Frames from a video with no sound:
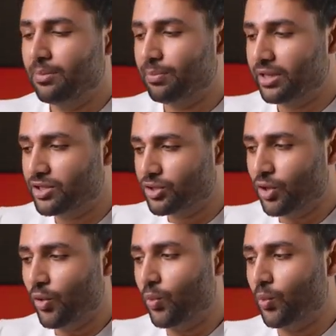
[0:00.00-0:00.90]
but it's
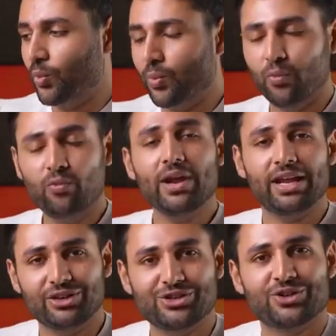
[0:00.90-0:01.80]
so
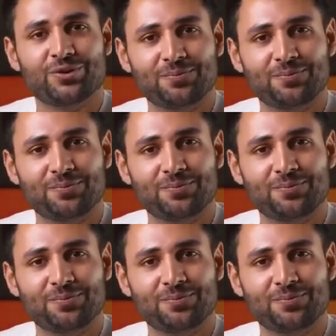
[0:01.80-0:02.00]
rich.